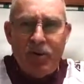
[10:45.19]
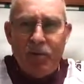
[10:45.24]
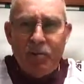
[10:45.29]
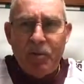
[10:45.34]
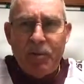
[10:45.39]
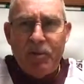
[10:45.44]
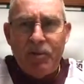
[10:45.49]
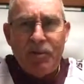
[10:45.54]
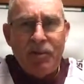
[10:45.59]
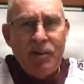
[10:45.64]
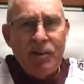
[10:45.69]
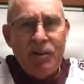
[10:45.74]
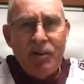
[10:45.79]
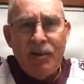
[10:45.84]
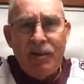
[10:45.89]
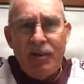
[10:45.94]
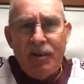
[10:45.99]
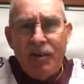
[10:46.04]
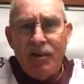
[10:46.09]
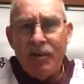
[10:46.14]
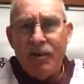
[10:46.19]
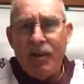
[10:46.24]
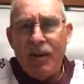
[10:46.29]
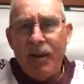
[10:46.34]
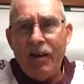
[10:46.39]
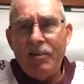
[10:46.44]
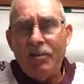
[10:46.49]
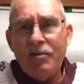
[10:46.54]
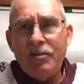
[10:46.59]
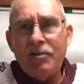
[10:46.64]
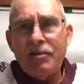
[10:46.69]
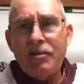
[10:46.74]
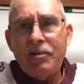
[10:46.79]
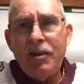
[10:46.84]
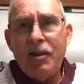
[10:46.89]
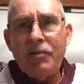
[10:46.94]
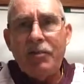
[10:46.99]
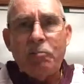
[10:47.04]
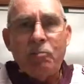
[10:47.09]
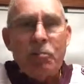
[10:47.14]
I mean, you know,
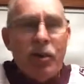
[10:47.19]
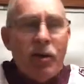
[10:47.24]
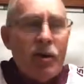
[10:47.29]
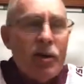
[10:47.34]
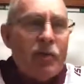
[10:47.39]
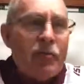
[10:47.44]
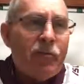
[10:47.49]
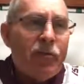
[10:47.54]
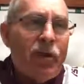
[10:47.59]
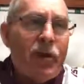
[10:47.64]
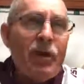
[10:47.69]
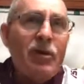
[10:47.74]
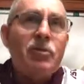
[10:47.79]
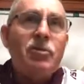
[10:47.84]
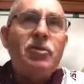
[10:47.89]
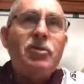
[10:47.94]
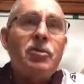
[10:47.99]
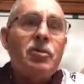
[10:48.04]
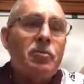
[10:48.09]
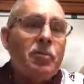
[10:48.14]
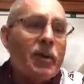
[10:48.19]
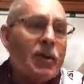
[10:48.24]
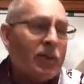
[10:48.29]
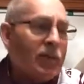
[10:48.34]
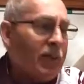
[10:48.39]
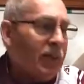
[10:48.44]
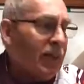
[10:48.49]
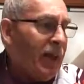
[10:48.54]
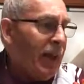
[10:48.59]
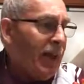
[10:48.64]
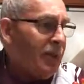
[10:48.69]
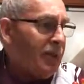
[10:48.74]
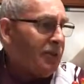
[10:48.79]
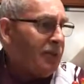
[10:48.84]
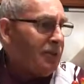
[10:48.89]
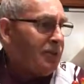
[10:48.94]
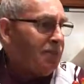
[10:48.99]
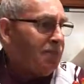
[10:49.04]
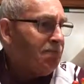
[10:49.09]
even blind Freddie could do better than that.